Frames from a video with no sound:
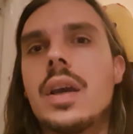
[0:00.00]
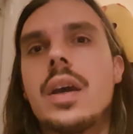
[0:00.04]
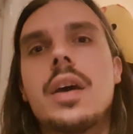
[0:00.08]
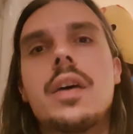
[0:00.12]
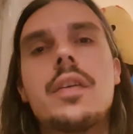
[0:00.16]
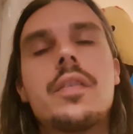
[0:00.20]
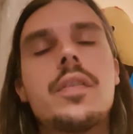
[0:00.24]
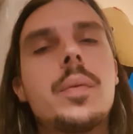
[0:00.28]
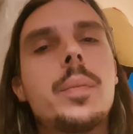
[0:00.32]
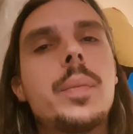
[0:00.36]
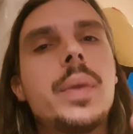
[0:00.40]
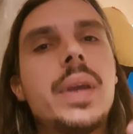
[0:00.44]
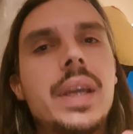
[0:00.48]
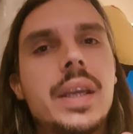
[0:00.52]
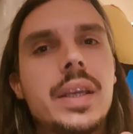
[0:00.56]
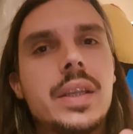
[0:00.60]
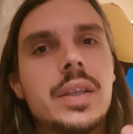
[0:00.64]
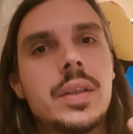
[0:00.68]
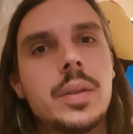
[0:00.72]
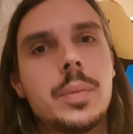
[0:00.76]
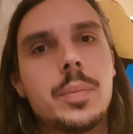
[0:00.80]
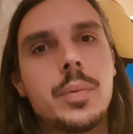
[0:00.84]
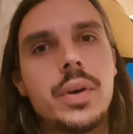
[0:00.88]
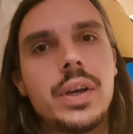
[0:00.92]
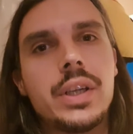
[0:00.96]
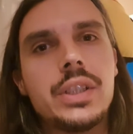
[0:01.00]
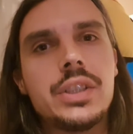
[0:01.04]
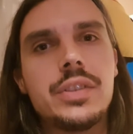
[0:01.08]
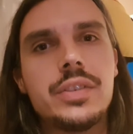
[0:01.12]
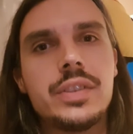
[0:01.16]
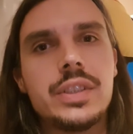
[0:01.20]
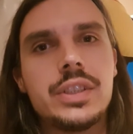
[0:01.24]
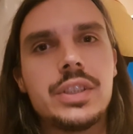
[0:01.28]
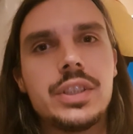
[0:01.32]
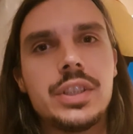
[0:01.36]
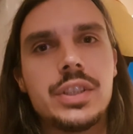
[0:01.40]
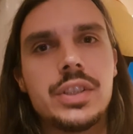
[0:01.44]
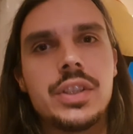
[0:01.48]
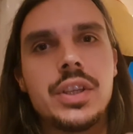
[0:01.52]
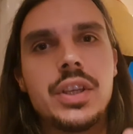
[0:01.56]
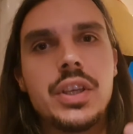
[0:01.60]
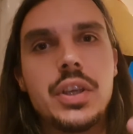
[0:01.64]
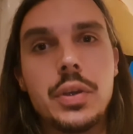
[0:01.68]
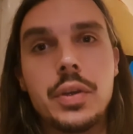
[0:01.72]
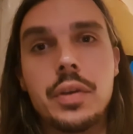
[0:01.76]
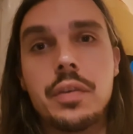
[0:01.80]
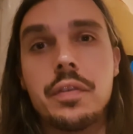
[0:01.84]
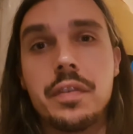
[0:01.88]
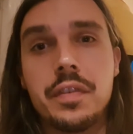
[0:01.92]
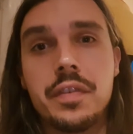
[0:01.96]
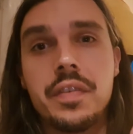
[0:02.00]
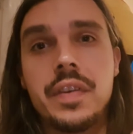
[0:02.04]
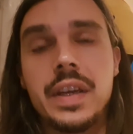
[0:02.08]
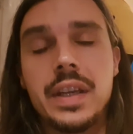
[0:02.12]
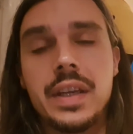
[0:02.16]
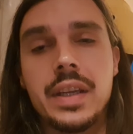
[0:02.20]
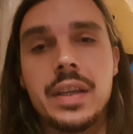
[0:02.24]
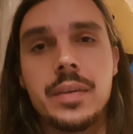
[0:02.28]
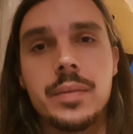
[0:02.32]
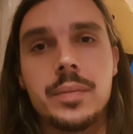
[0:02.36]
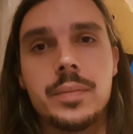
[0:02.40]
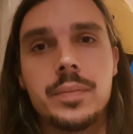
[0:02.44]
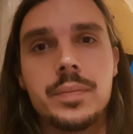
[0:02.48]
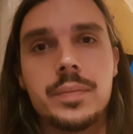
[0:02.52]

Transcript: For me, the pressure is just that you can feel it.